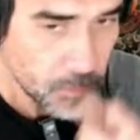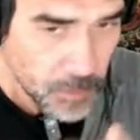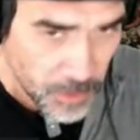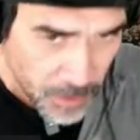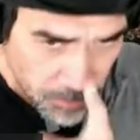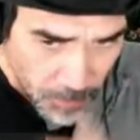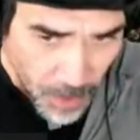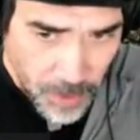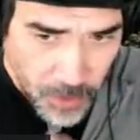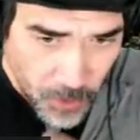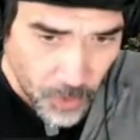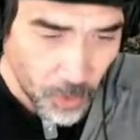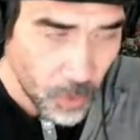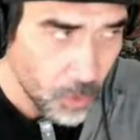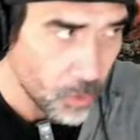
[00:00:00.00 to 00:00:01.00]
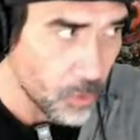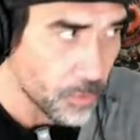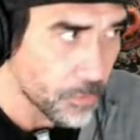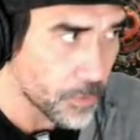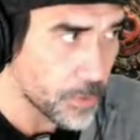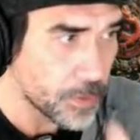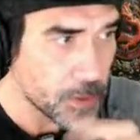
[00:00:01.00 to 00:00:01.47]
And my goal
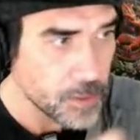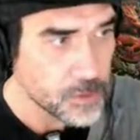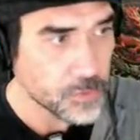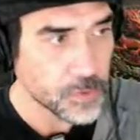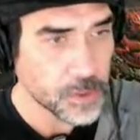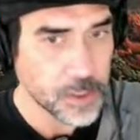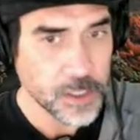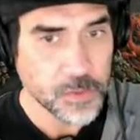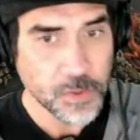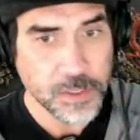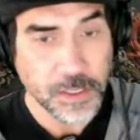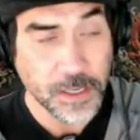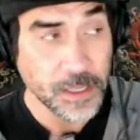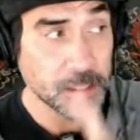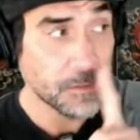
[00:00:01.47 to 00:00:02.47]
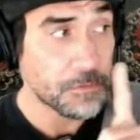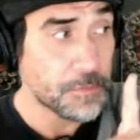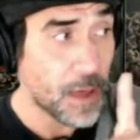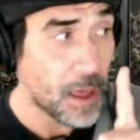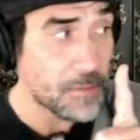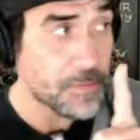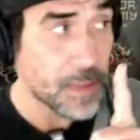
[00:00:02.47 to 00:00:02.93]
for this release was to get to
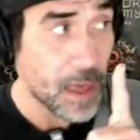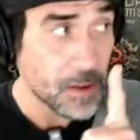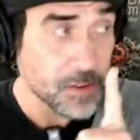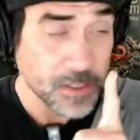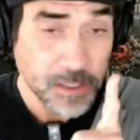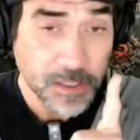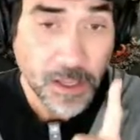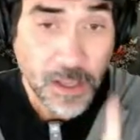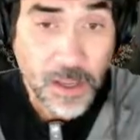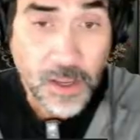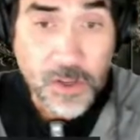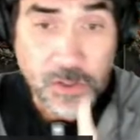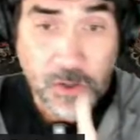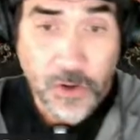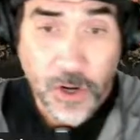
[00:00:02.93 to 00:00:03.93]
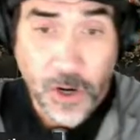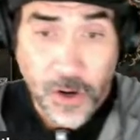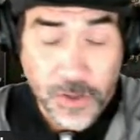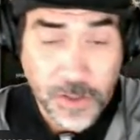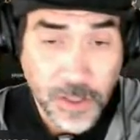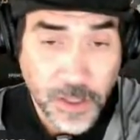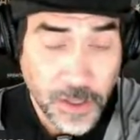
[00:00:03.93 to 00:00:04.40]
5,000. So
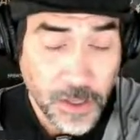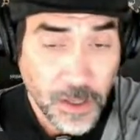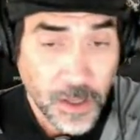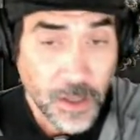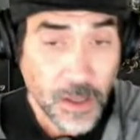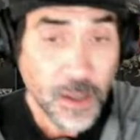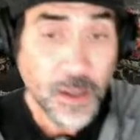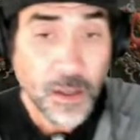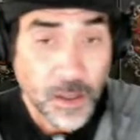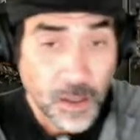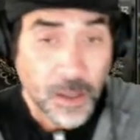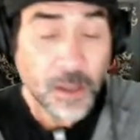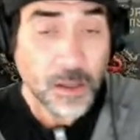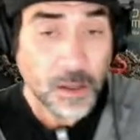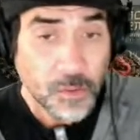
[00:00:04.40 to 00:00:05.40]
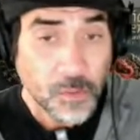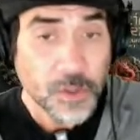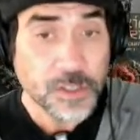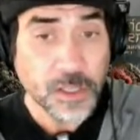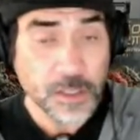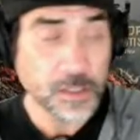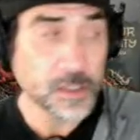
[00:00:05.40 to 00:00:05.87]
currently, we're
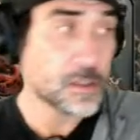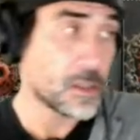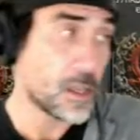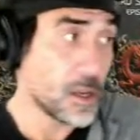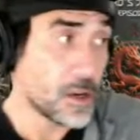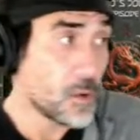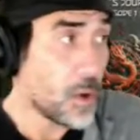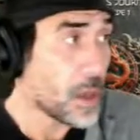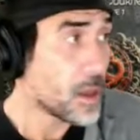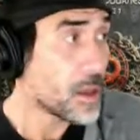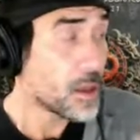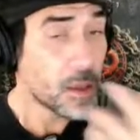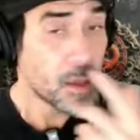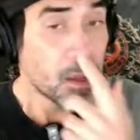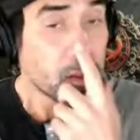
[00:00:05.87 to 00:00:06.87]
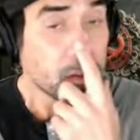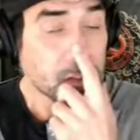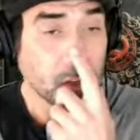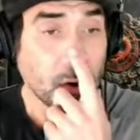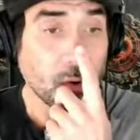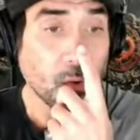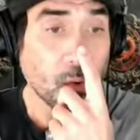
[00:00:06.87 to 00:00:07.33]
16 away.
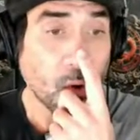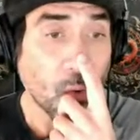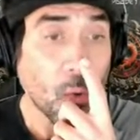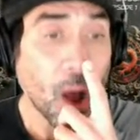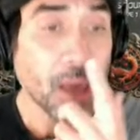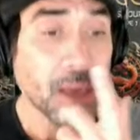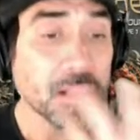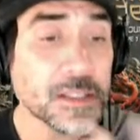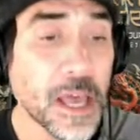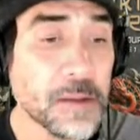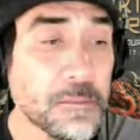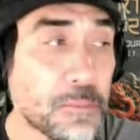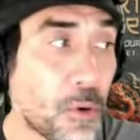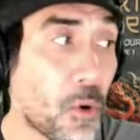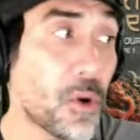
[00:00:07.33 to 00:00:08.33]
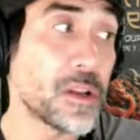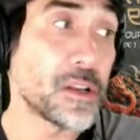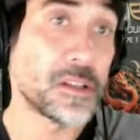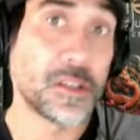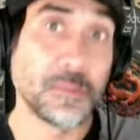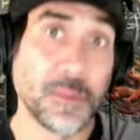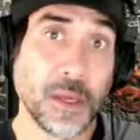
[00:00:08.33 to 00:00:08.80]
So why is that important
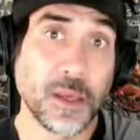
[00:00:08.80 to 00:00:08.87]
to me?